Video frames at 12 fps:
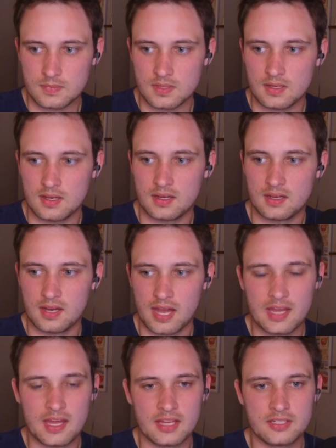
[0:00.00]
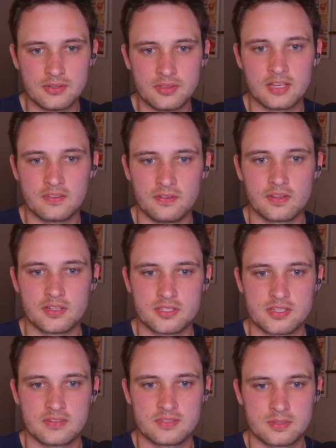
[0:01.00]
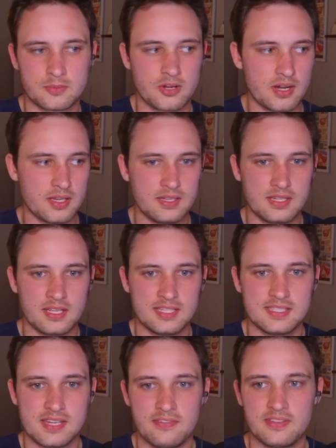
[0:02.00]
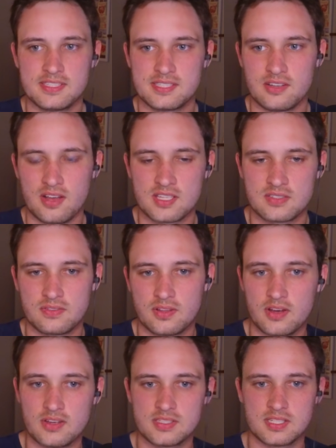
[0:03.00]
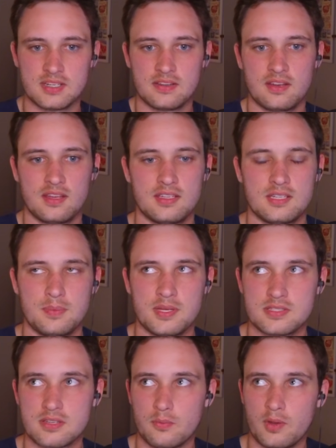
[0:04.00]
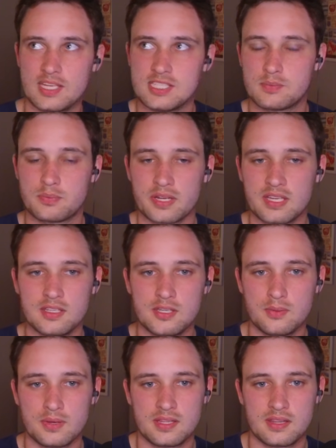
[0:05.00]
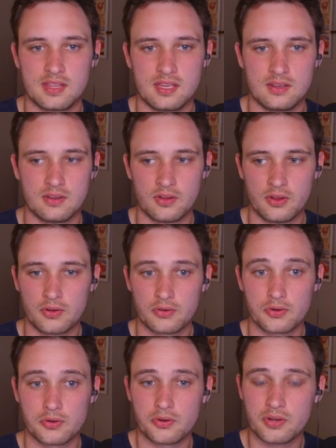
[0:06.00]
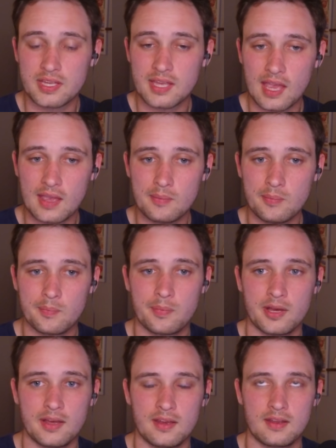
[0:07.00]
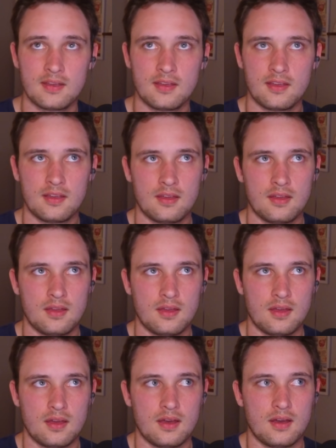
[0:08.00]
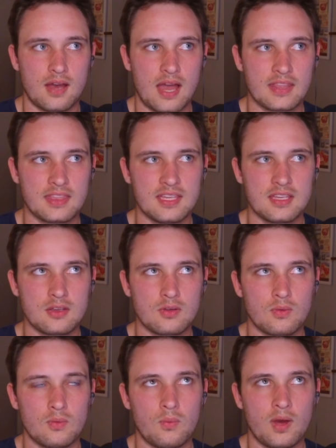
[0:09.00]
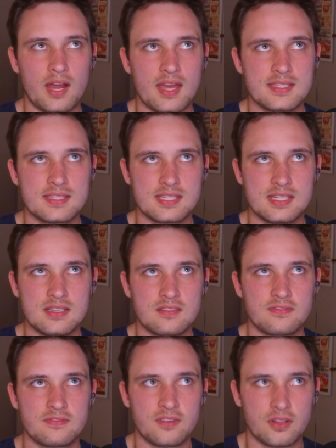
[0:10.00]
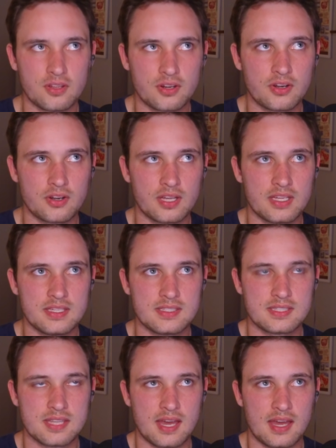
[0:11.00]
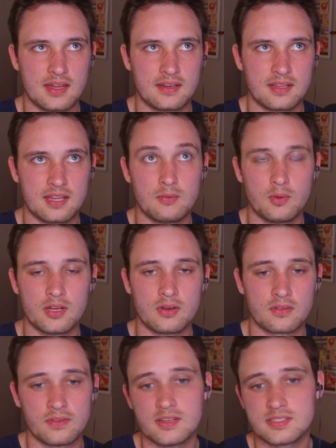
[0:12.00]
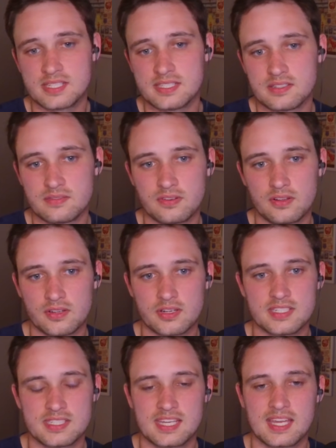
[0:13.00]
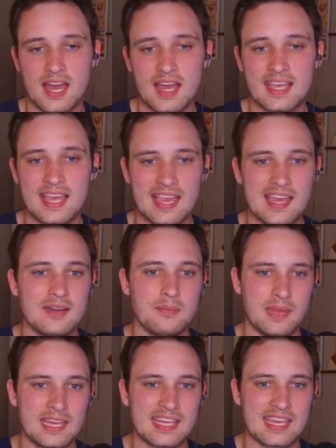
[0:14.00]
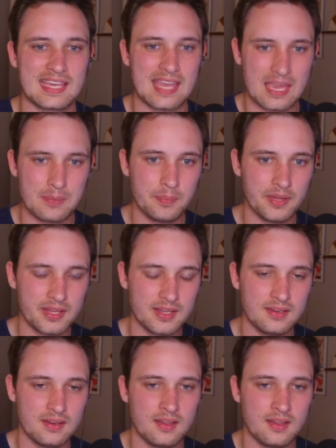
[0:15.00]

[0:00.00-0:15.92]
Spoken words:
I do think Fuller deserves some credit. He definitely still has flaws, and it depends on what he's bringing you in the recruiting game. But I think what I see in Fuller is that, and what Norvell sees in Fuller, is the guy can make a game plan.